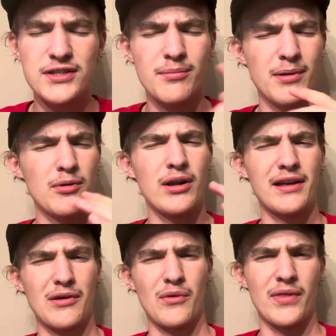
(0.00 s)
people are like,
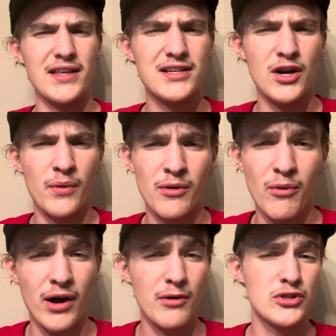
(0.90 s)
that's kind of weird.
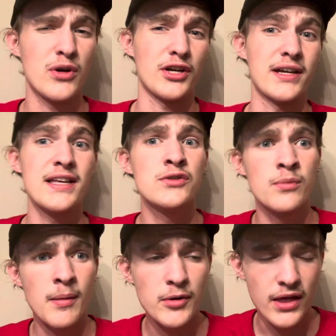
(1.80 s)
Why would you want your kids to
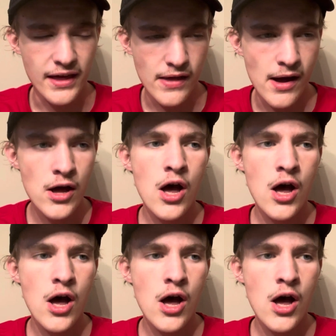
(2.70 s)
remember you like that?